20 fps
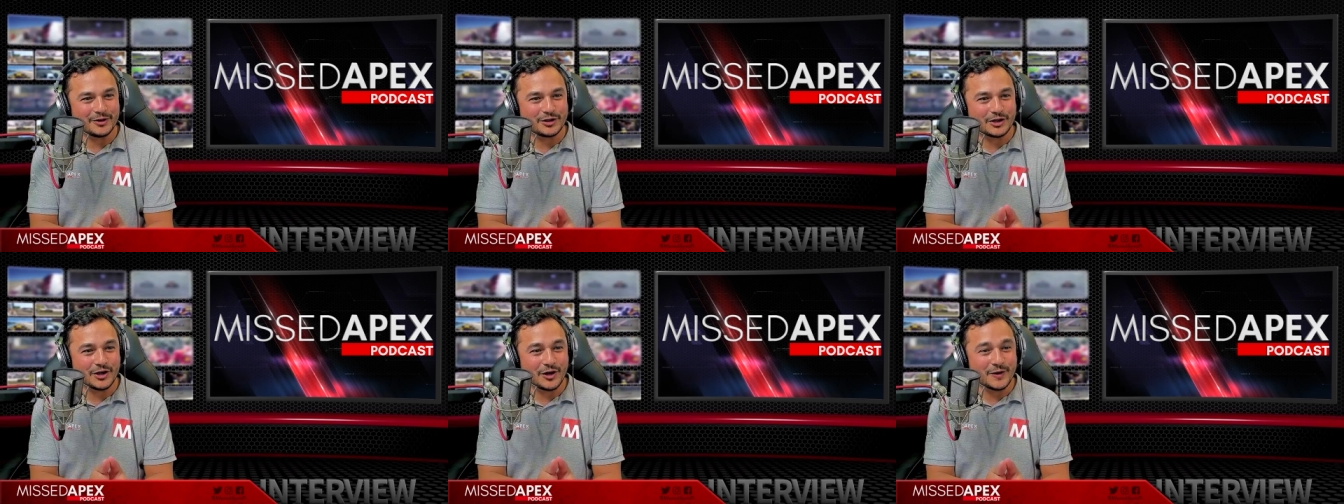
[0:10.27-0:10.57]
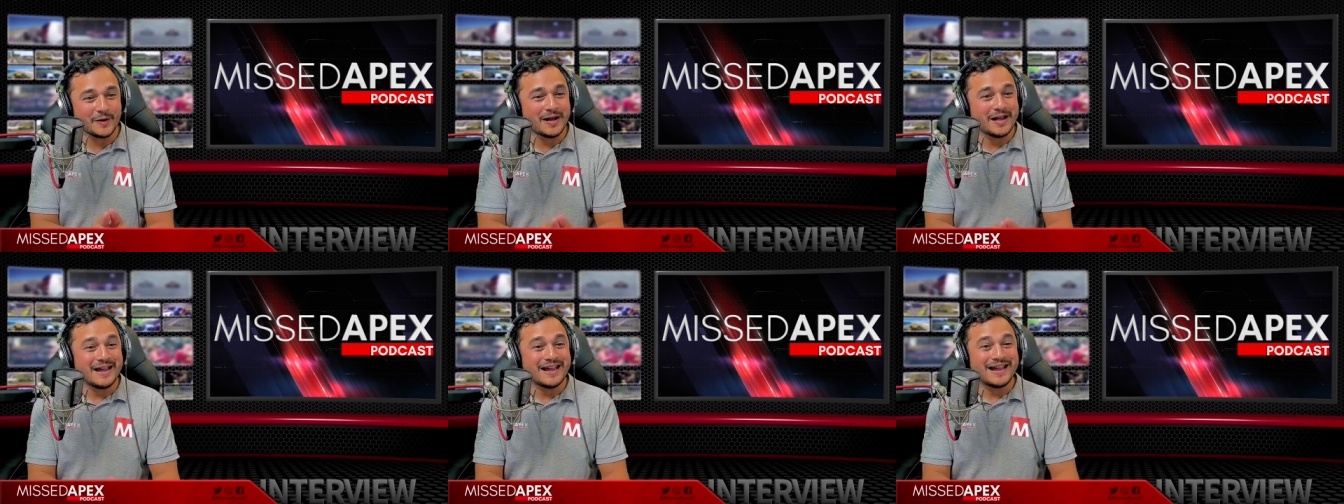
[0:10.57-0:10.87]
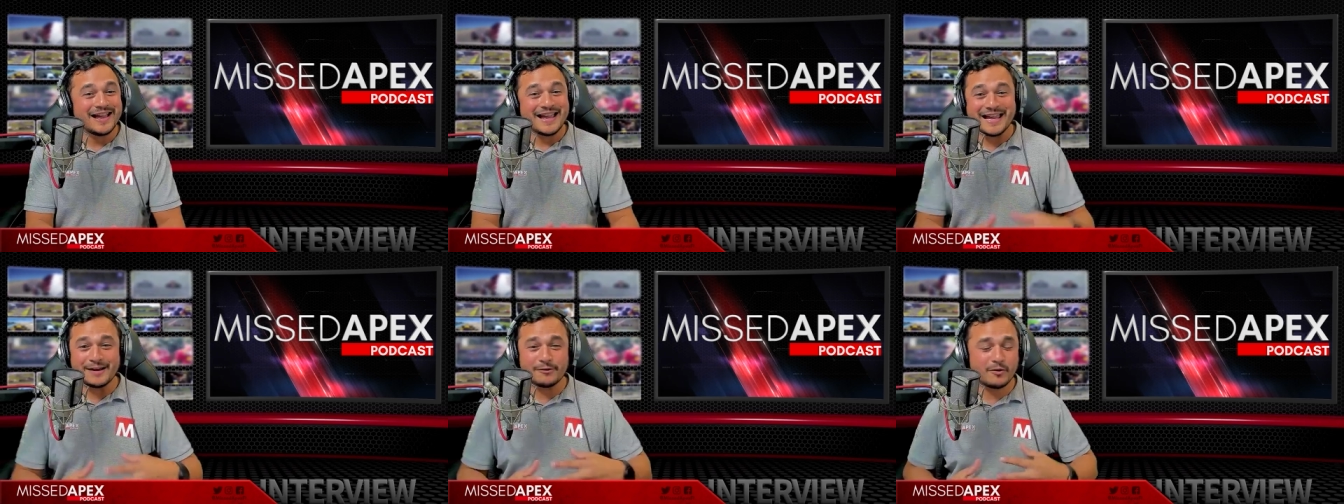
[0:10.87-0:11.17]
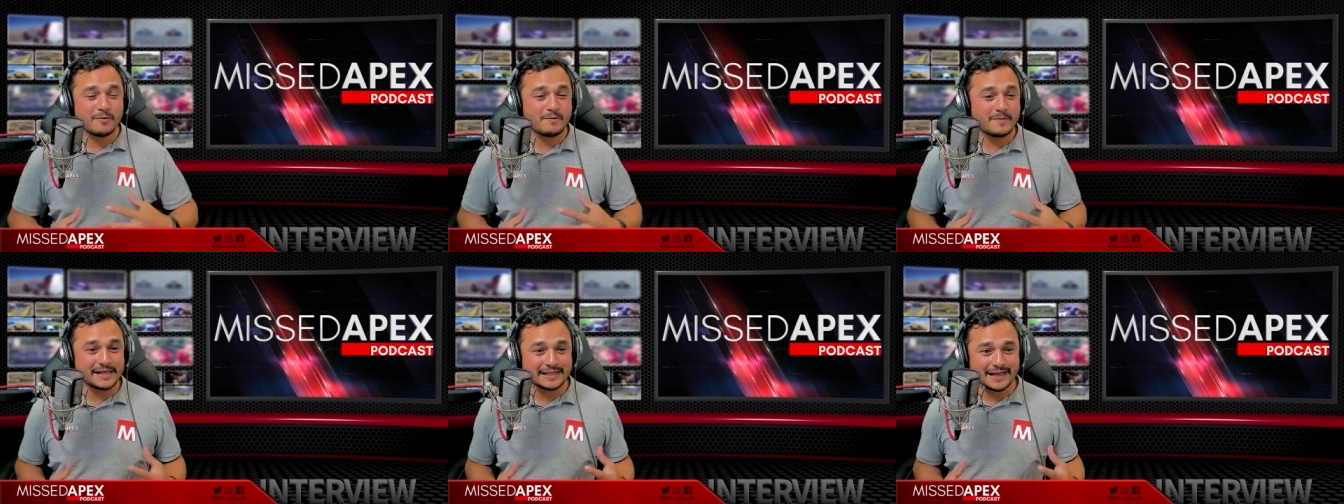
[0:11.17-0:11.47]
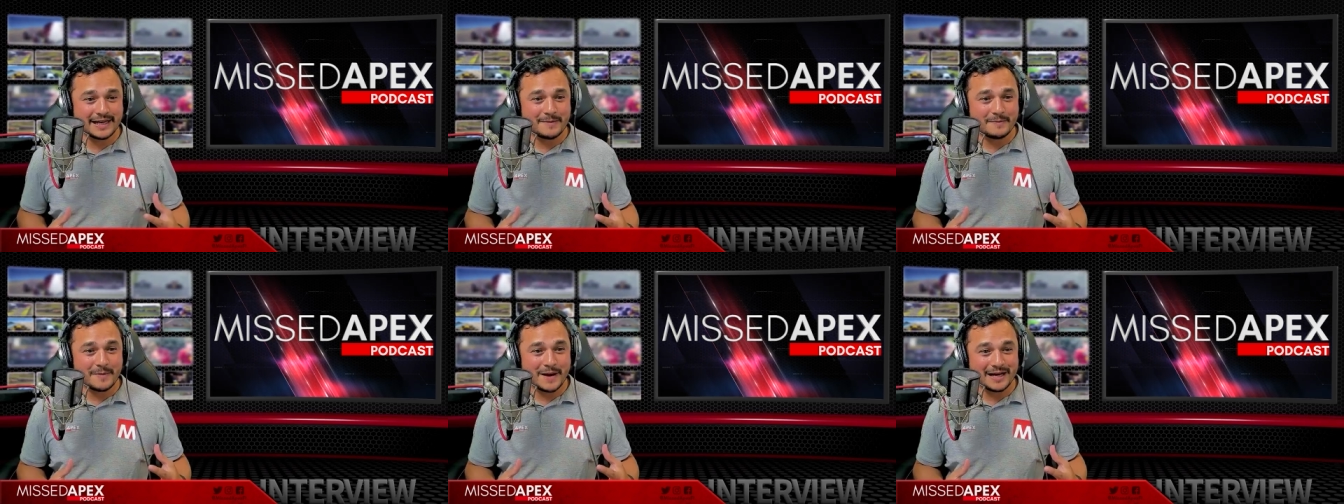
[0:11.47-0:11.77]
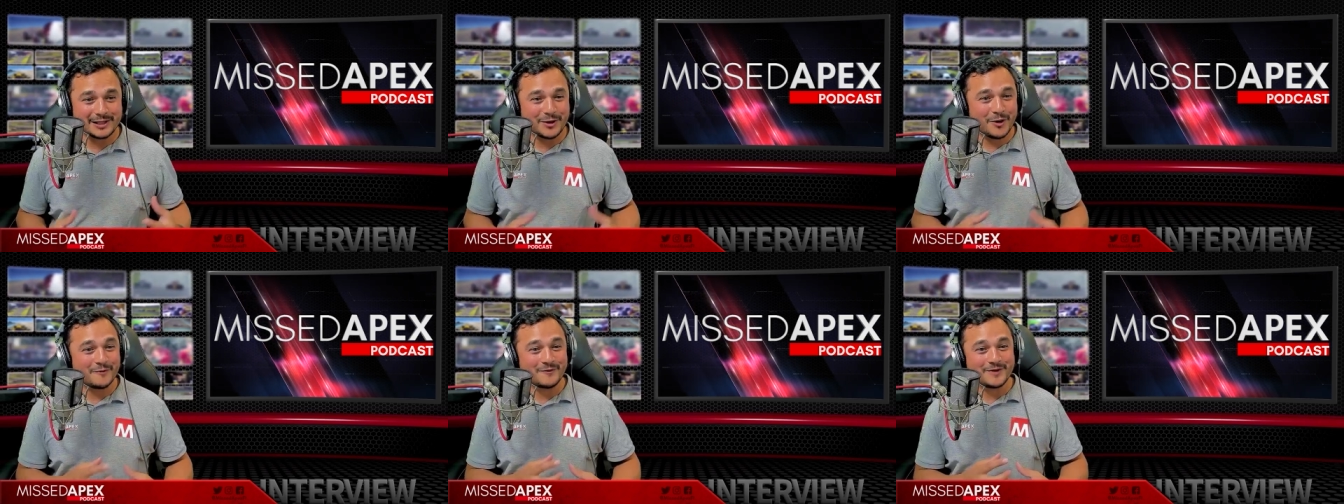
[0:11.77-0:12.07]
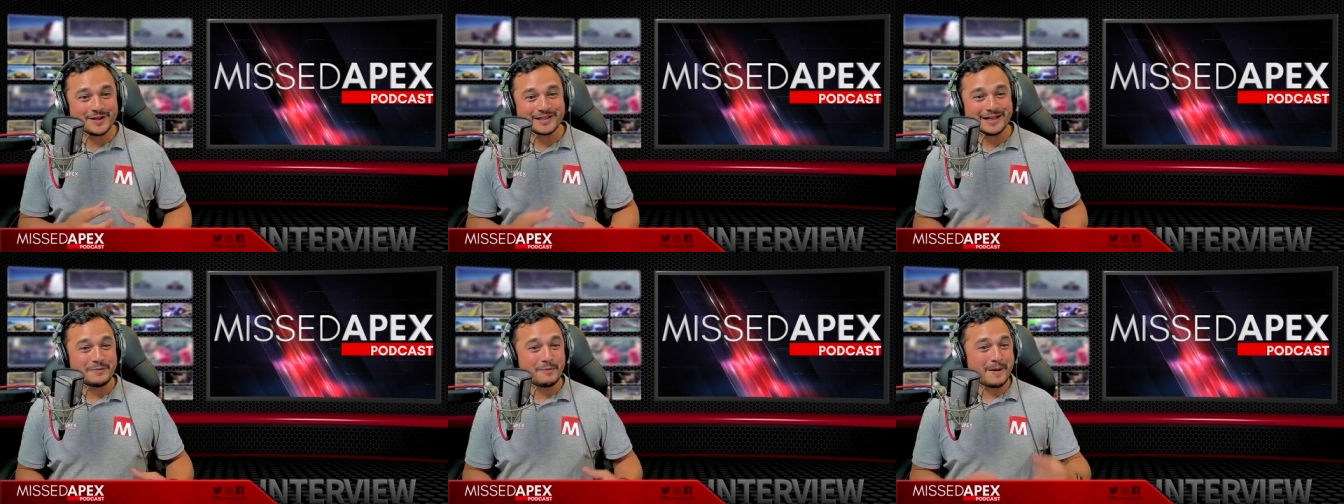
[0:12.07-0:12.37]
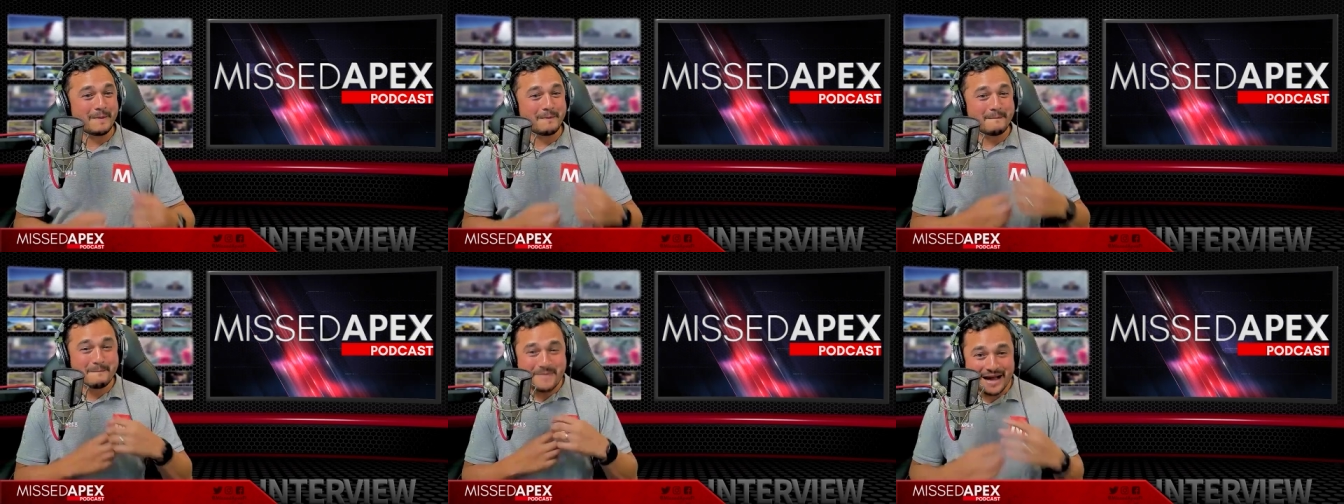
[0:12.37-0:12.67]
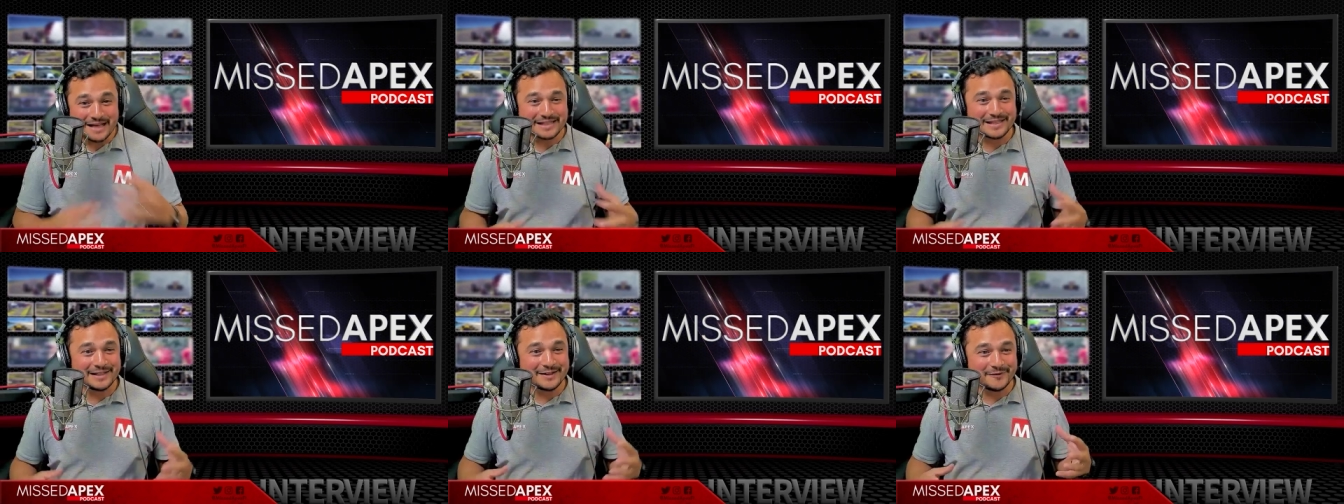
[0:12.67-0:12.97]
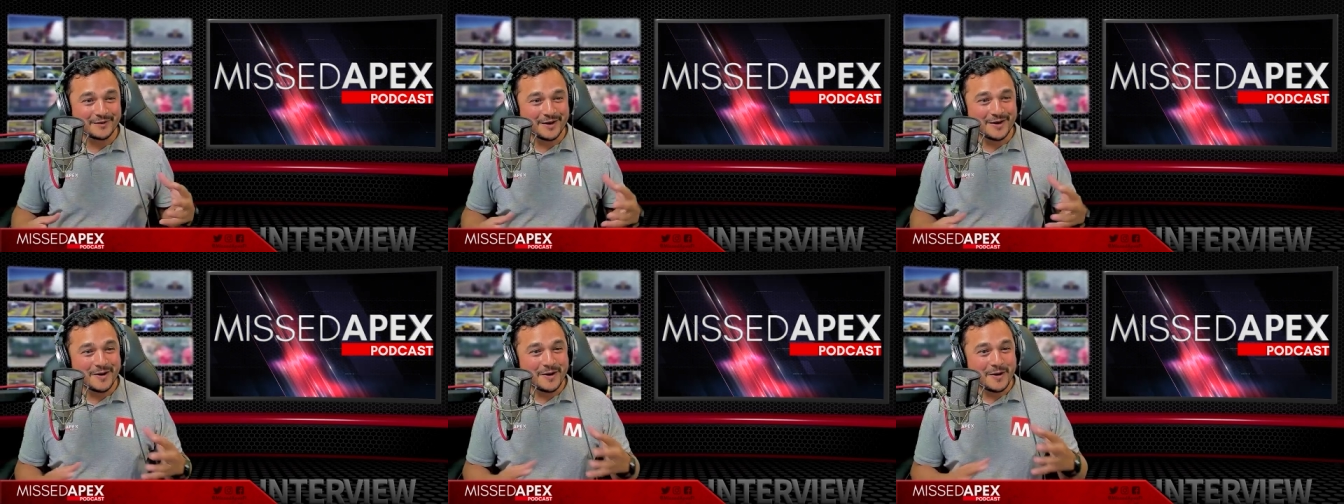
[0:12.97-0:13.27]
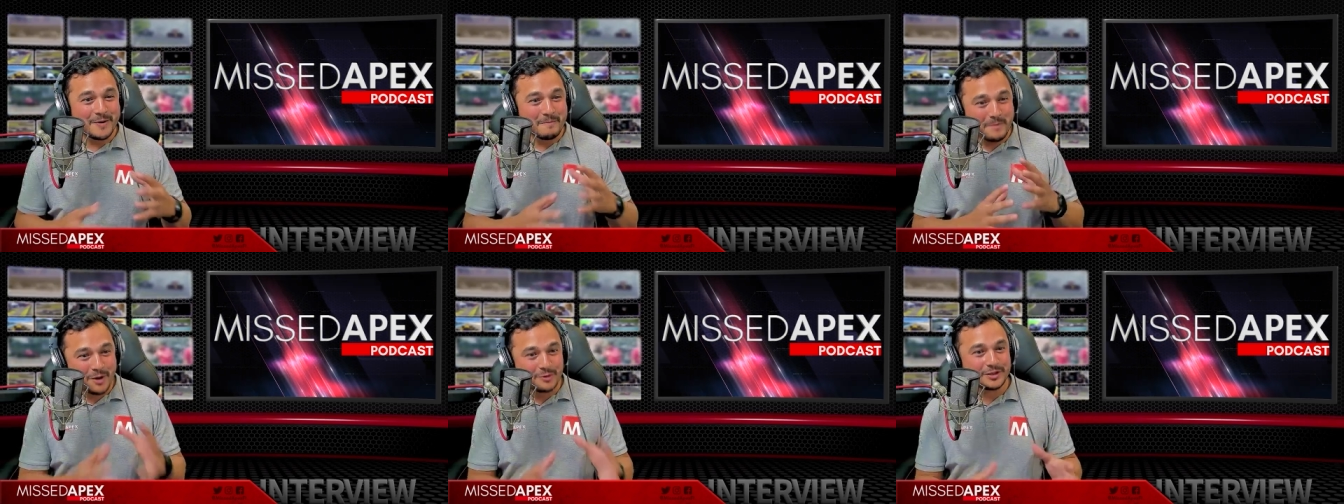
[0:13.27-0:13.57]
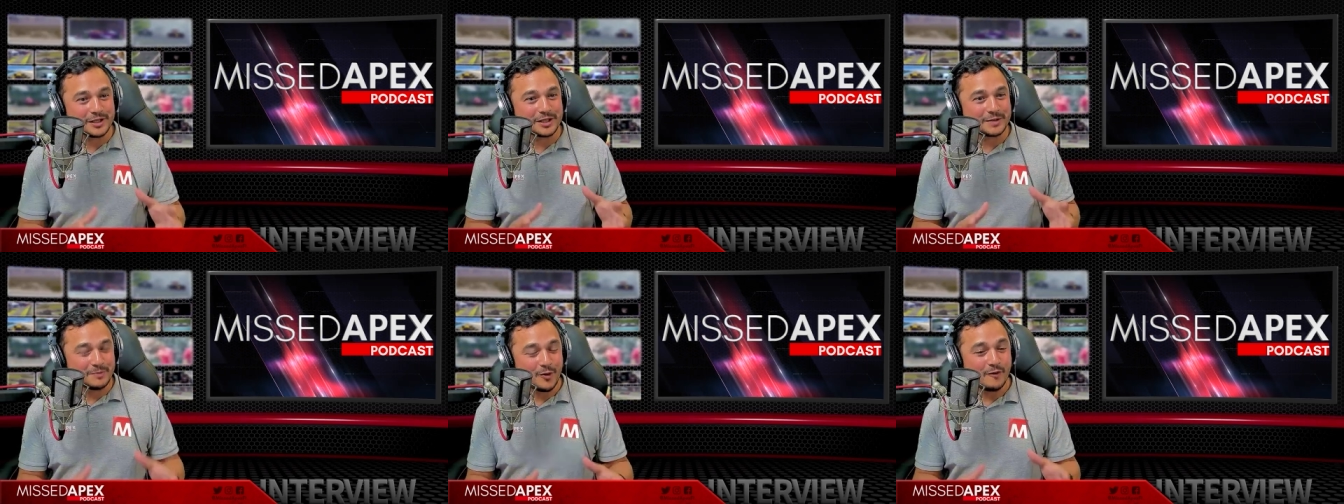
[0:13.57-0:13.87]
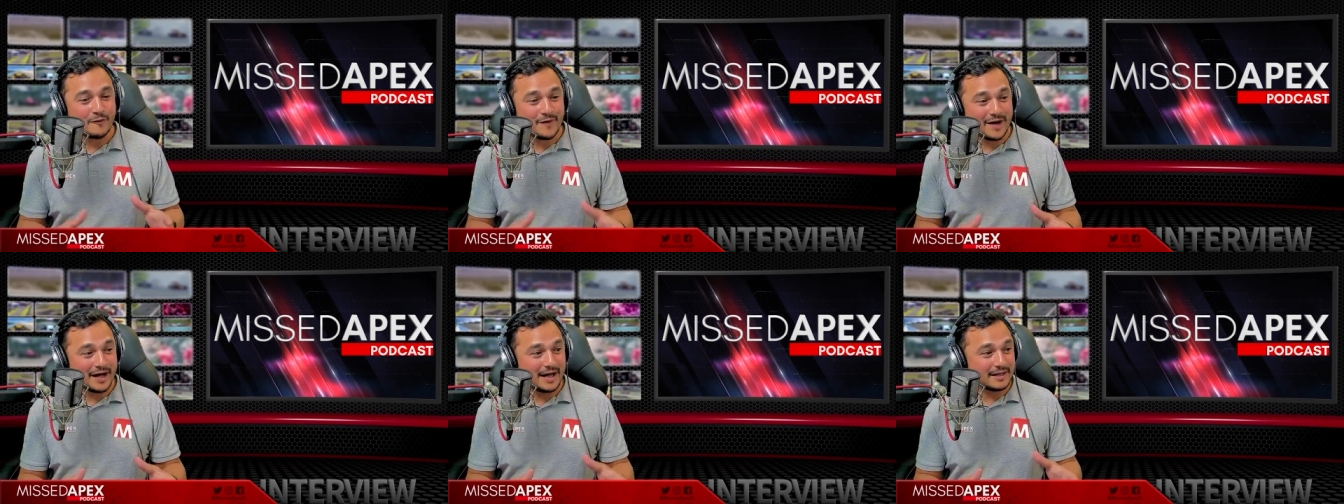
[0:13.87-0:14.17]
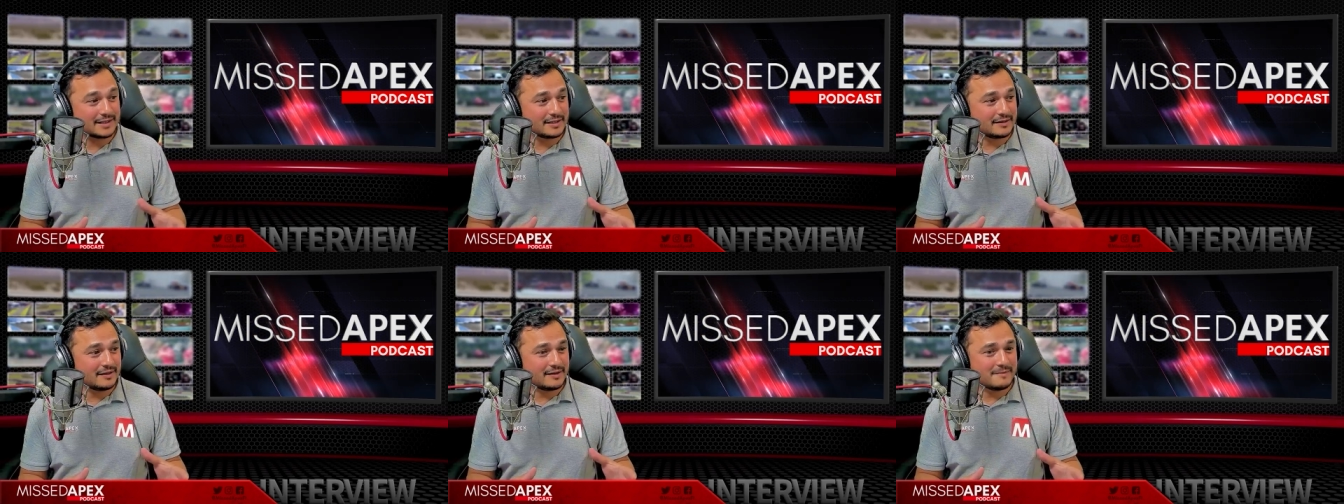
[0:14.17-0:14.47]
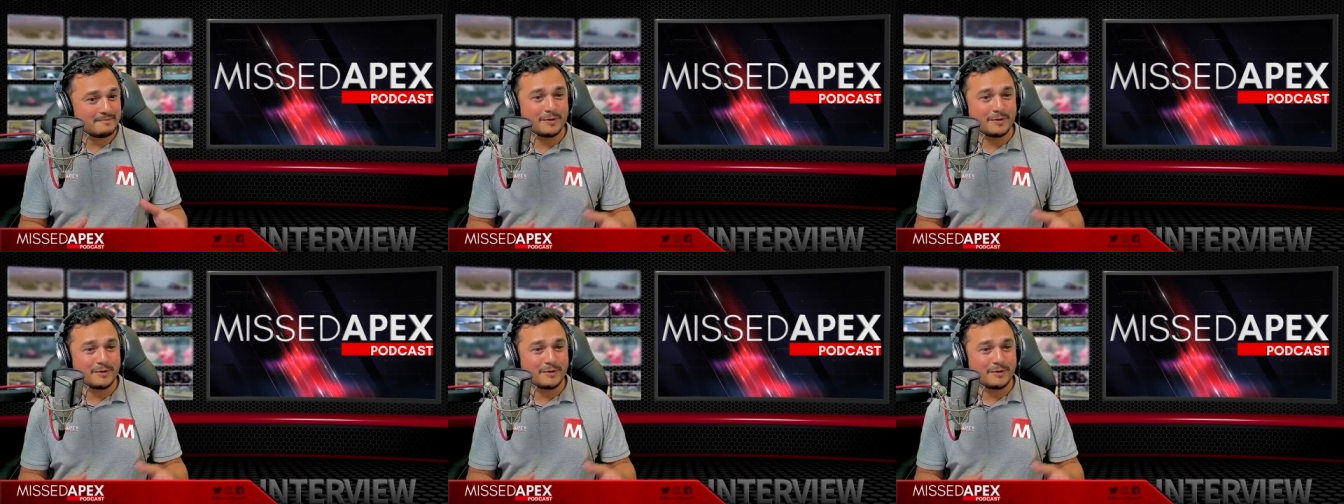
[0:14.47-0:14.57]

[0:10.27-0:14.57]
the show. Here on Missed Apex, obviously, we're massive motorsport fans,